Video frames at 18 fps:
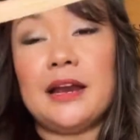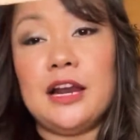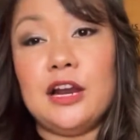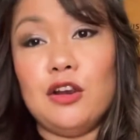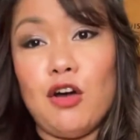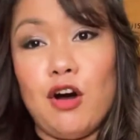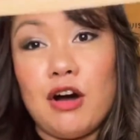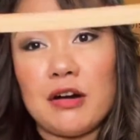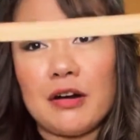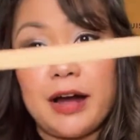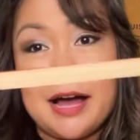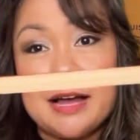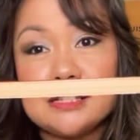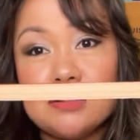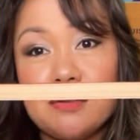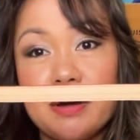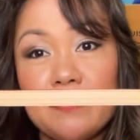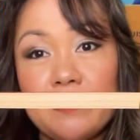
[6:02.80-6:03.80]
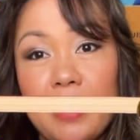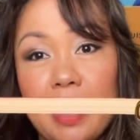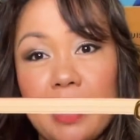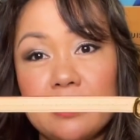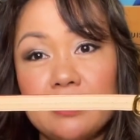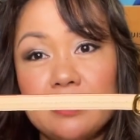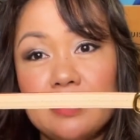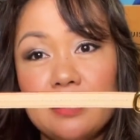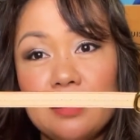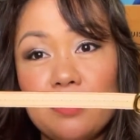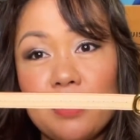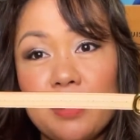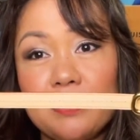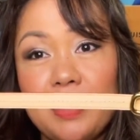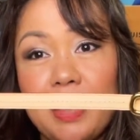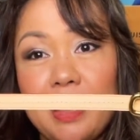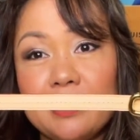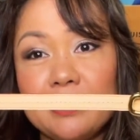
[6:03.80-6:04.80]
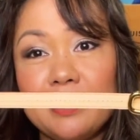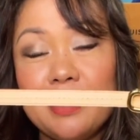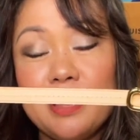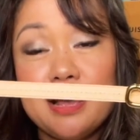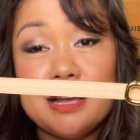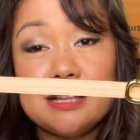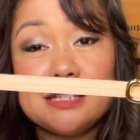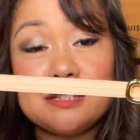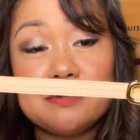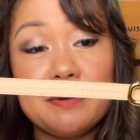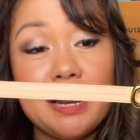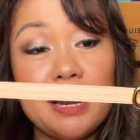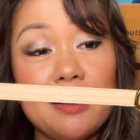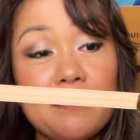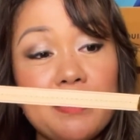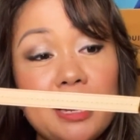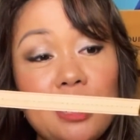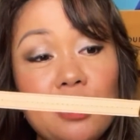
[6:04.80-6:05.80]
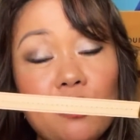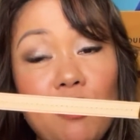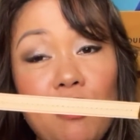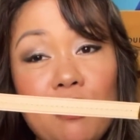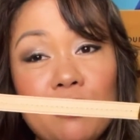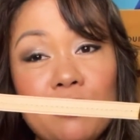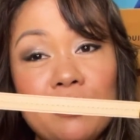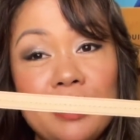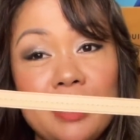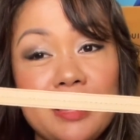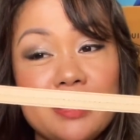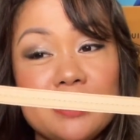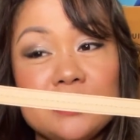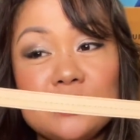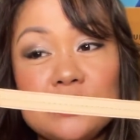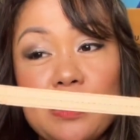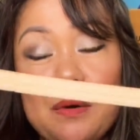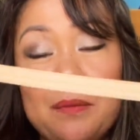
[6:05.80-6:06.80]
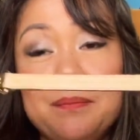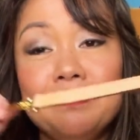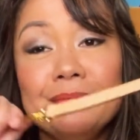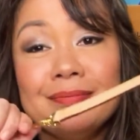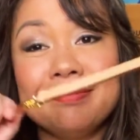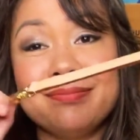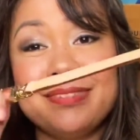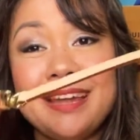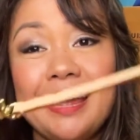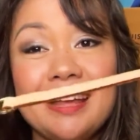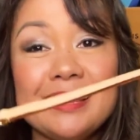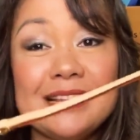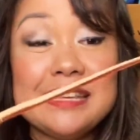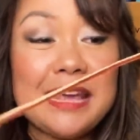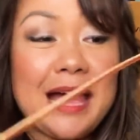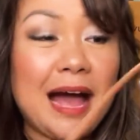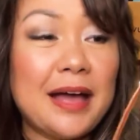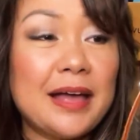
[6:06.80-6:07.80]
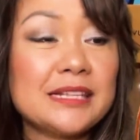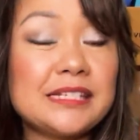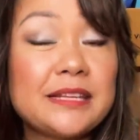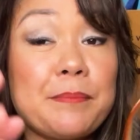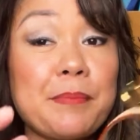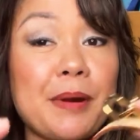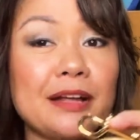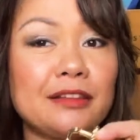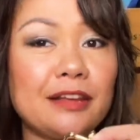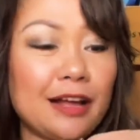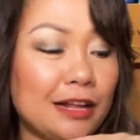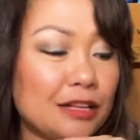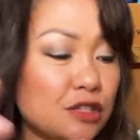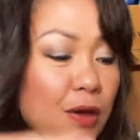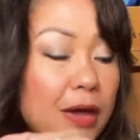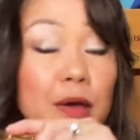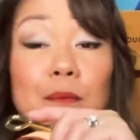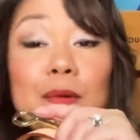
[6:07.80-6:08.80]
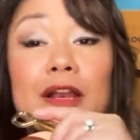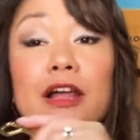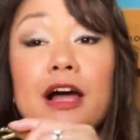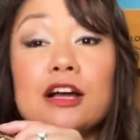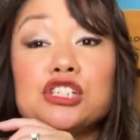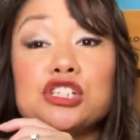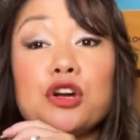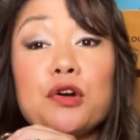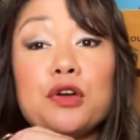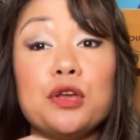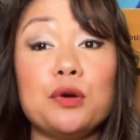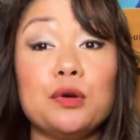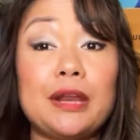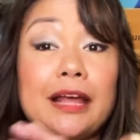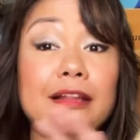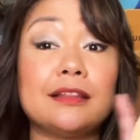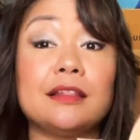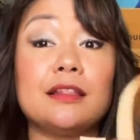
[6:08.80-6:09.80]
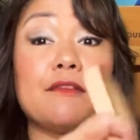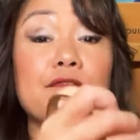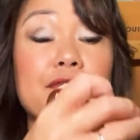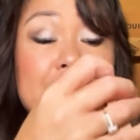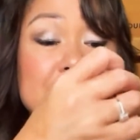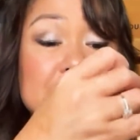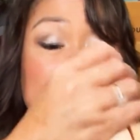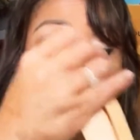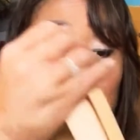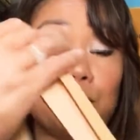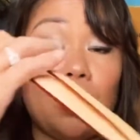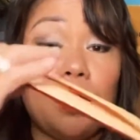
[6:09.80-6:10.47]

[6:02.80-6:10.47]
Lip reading: long, guys. Look at that. Look at that. It's really, really long. So yeah, it's impractical. So I will show you like the difference of